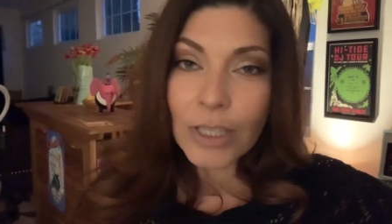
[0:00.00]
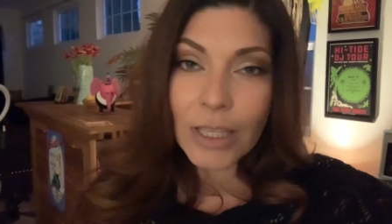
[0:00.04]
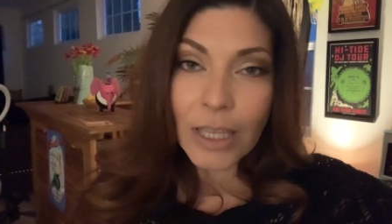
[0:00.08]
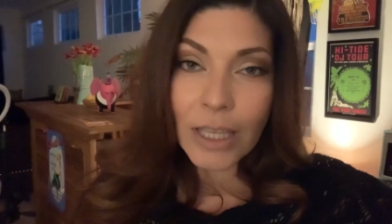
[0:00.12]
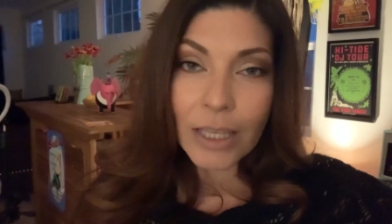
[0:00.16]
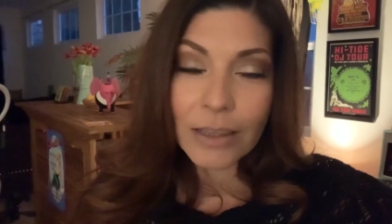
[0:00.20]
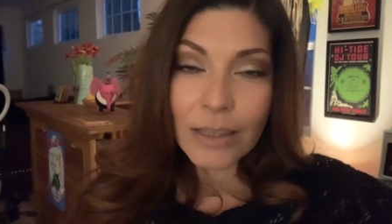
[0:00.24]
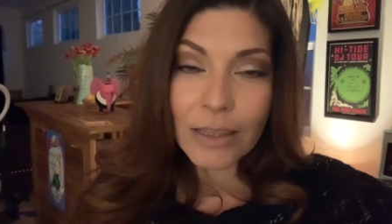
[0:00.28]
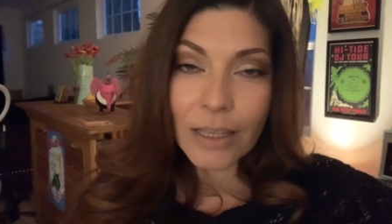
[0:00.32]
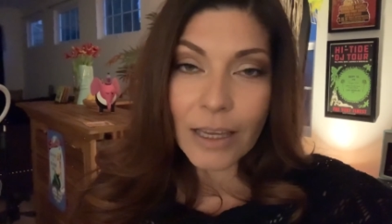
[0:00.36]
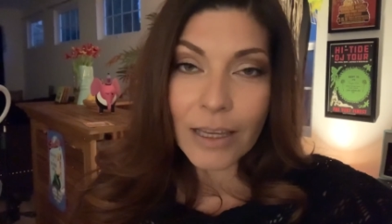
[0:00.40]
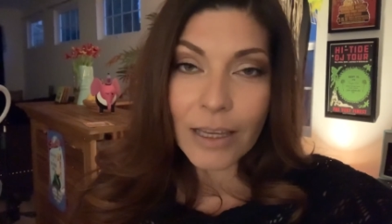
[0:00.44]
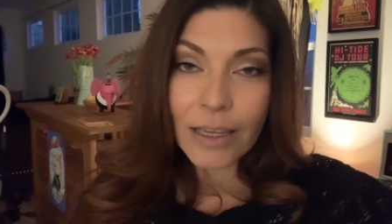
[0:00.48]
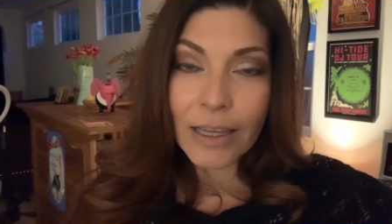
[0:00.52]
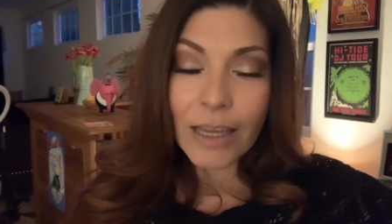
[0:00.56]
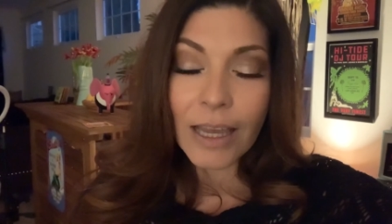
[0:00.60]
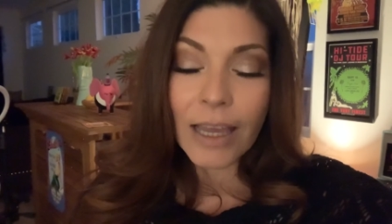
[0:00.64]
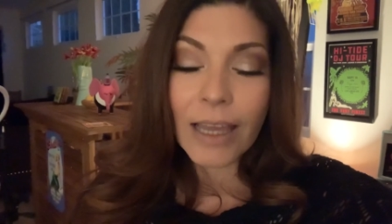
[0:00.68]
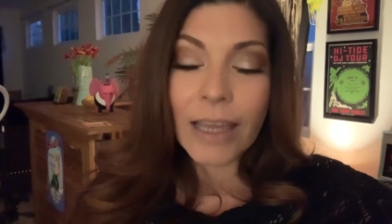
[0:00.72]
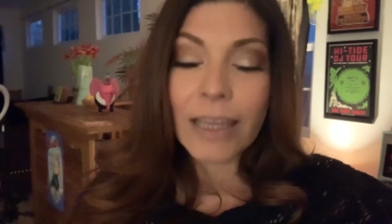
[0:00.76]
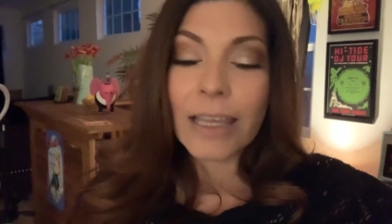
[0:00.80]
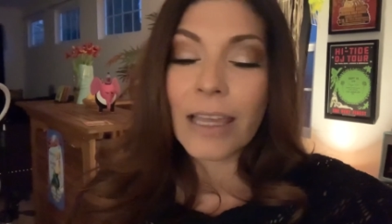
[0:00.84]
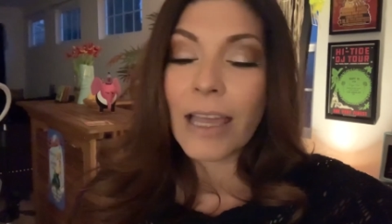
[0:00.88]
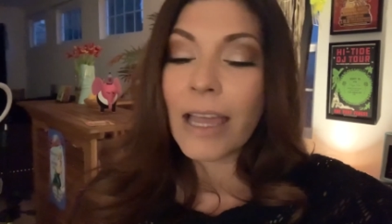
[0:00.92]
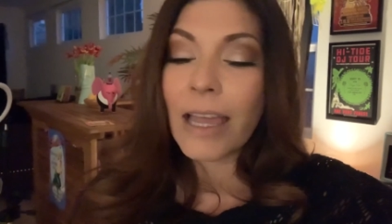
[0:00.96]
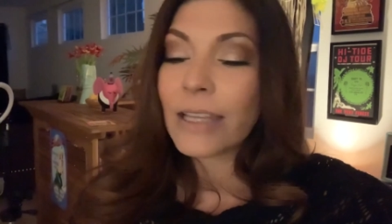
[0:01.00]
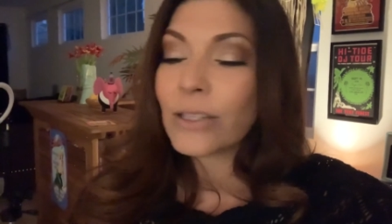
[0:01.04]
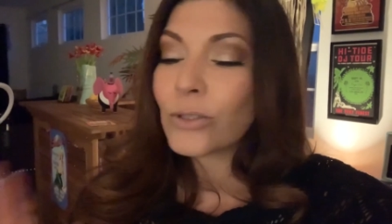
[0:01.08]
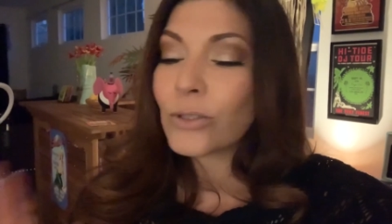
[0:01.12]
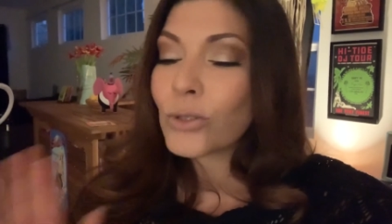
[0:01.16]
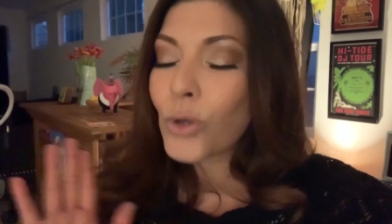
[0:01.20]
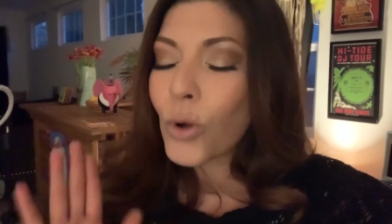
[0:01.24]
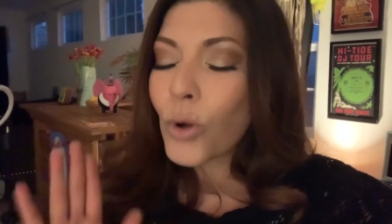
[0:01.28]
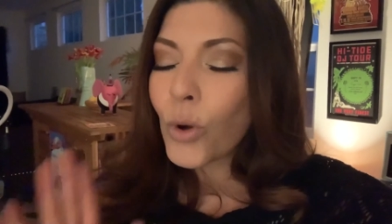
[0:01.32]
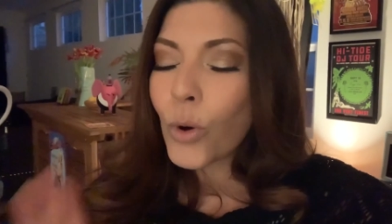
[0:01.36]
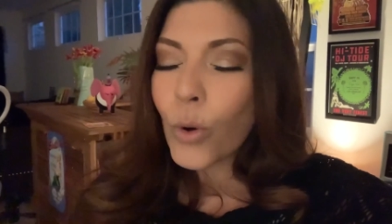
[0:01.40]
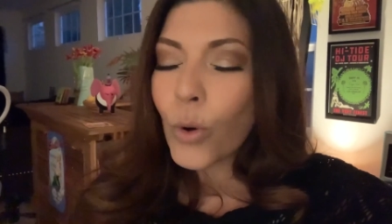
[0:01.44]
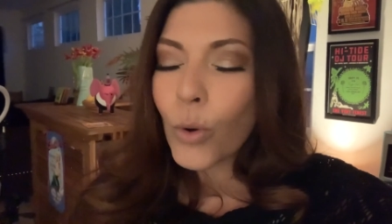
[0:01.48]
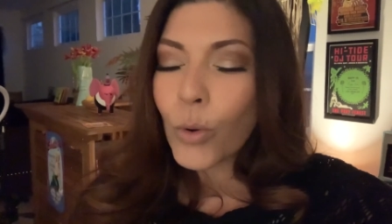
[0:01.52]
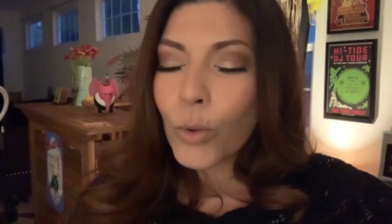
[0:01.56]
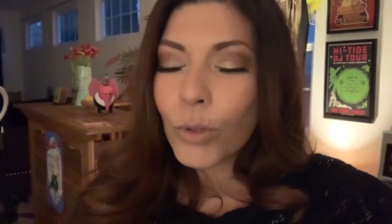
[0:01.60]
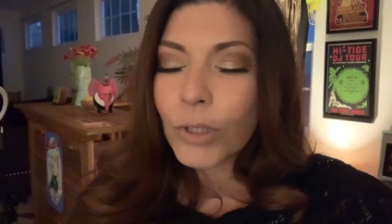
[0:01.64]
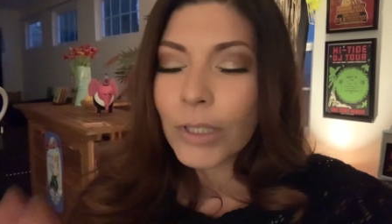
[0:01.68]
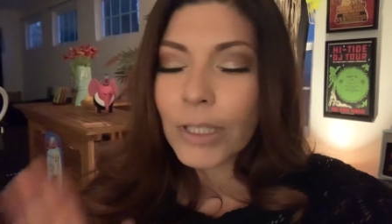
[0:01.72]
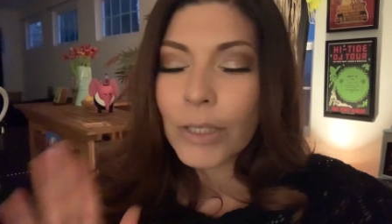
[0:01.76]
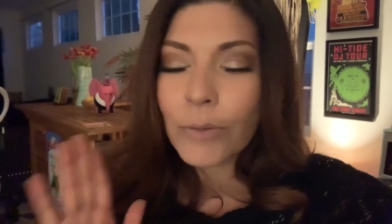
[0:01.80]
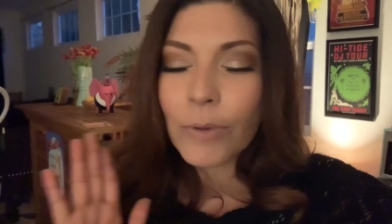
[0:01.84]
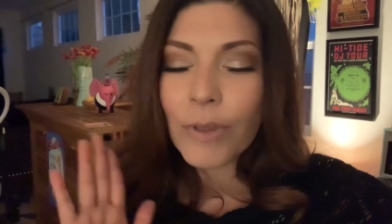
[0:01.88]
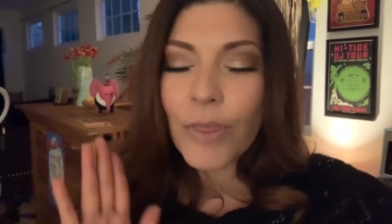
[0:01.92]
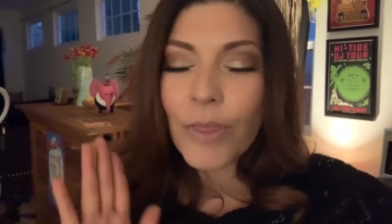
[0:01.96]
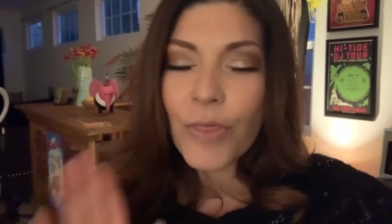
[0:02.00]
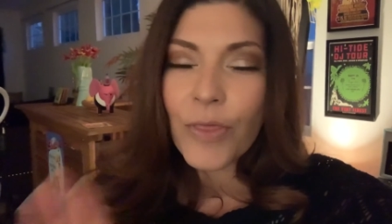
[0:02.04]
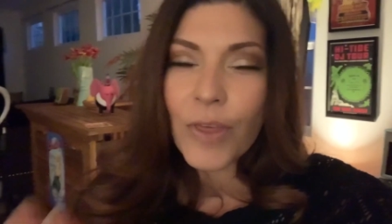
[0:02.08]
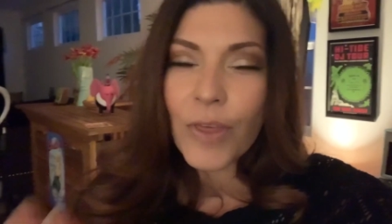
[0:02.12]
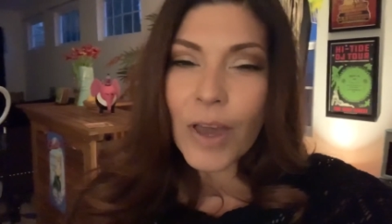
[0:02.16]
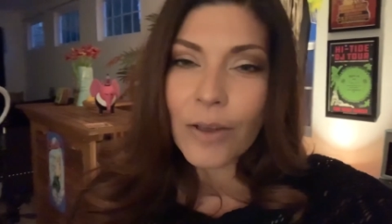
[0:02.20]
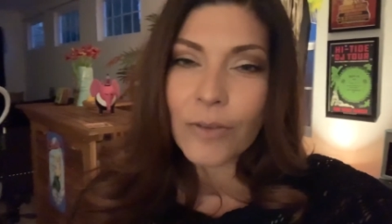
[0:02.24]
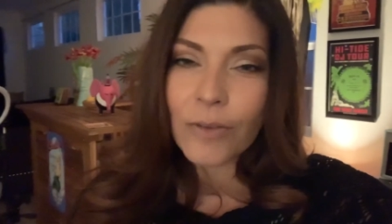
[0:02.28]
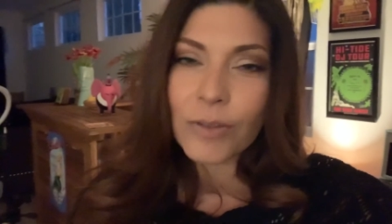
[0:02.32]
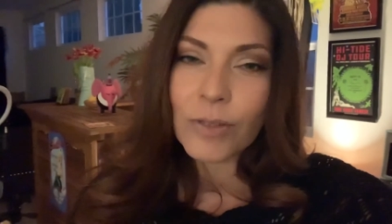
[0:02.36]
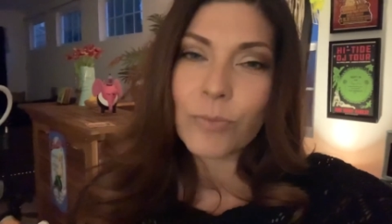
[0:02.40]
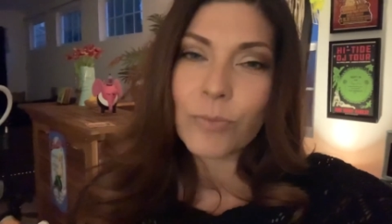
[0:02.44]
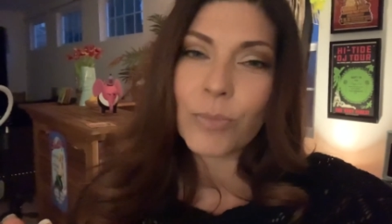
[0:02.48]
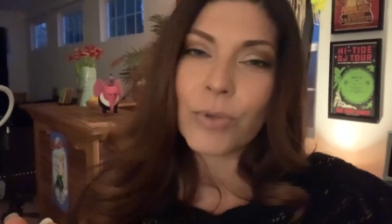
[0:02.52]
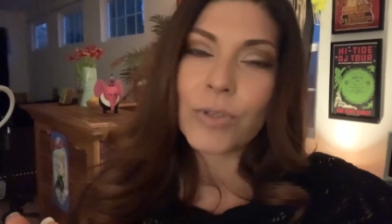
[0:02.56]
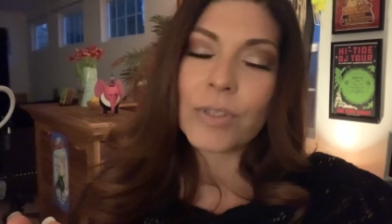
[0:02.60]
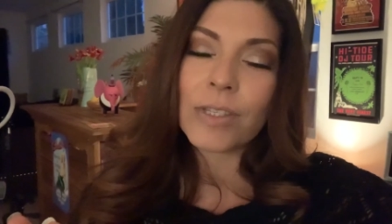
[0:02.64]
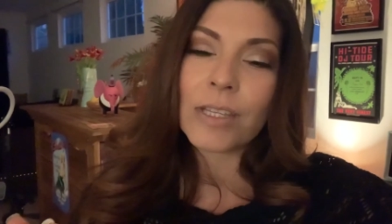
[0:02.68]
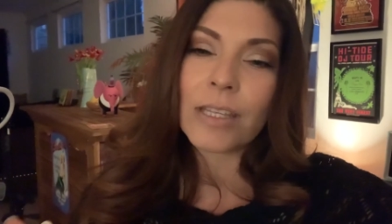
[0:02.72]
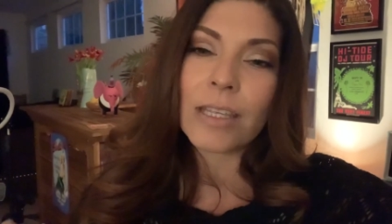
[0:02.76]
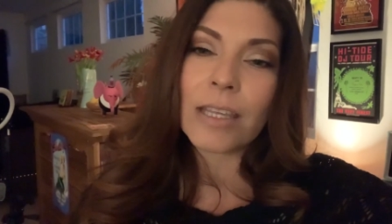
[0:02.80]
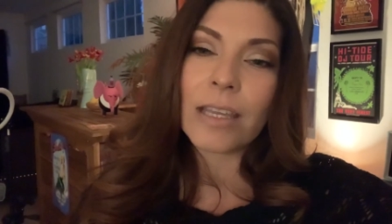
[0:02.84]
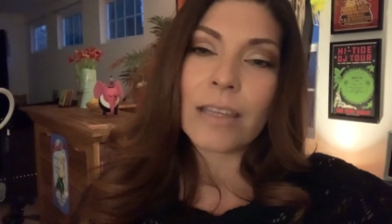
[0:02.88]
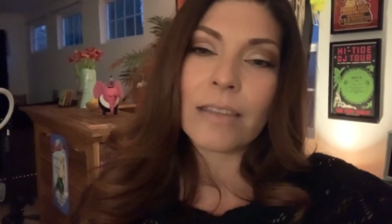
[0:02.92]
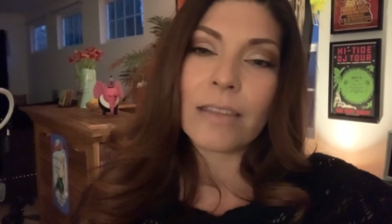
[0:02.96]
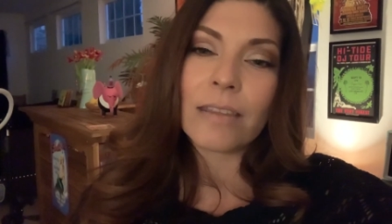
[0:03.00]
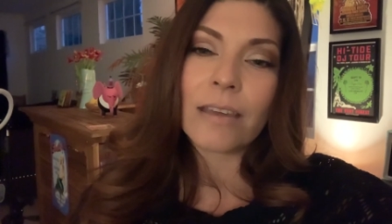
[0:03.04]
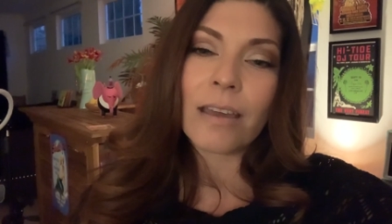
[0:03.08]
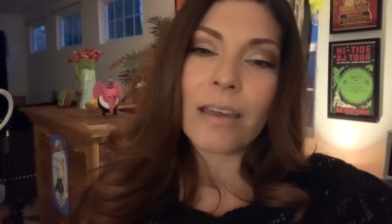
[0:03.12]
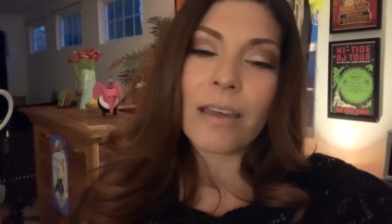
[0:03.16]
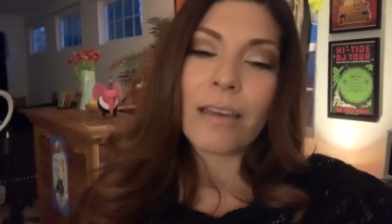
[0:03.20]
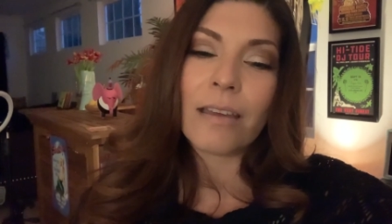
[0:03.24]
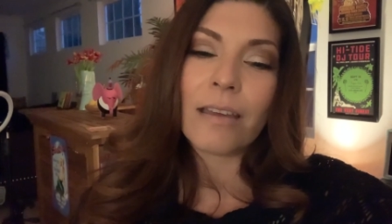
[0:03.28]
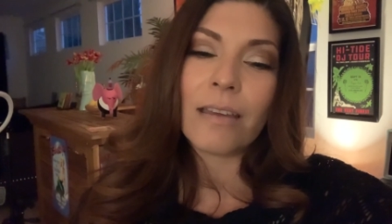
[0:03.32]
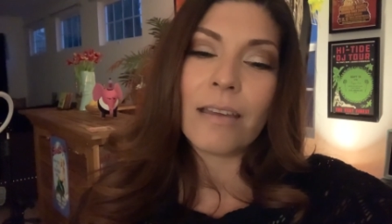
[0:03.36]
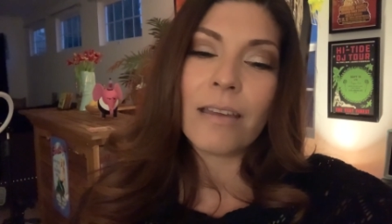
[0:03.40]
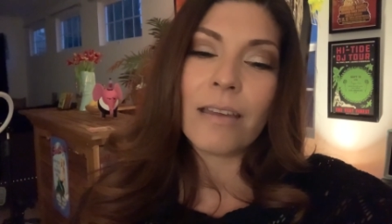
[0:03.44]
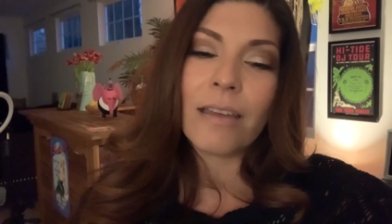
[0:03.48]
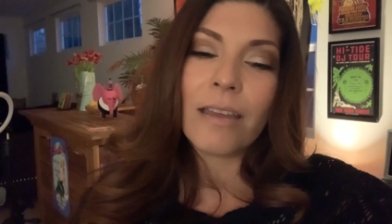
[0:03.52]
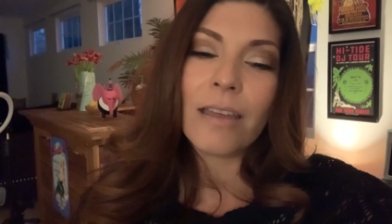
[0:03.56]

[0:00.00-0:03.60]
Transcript: get that. I, I totally 1000% get that.